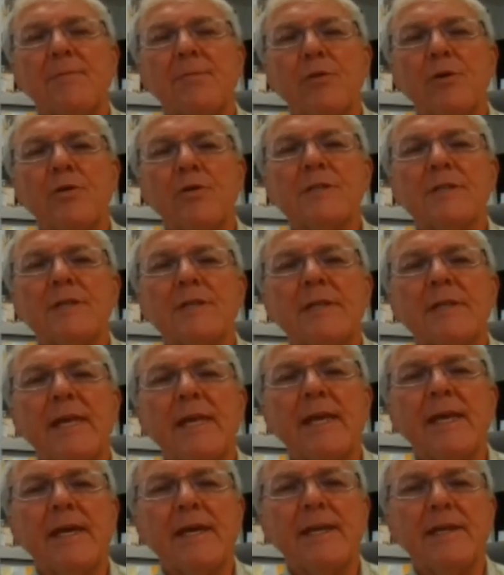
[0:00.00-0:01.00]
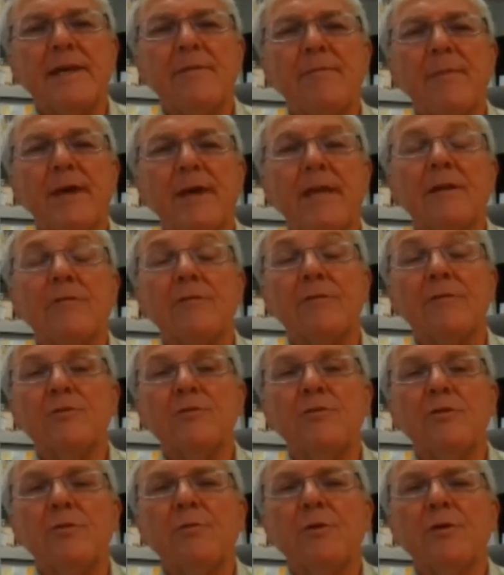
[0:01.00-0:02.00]
person and a medical
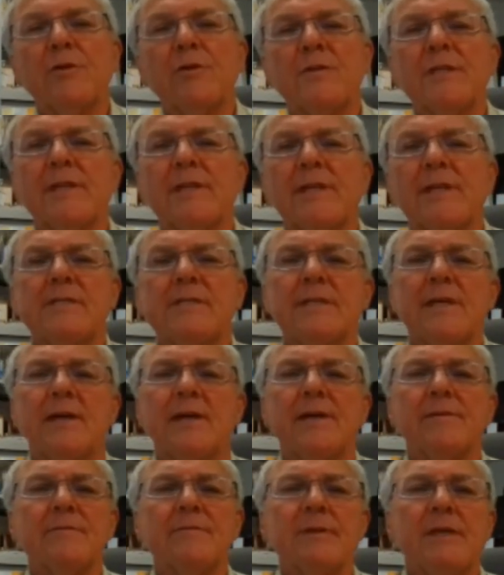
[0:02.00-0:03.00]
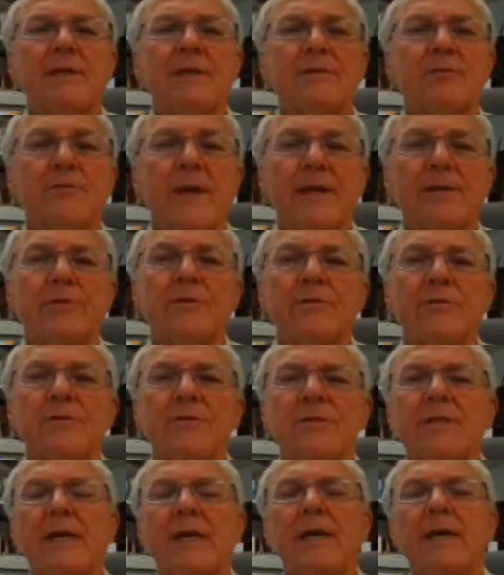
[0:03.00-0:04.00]
school person as directors.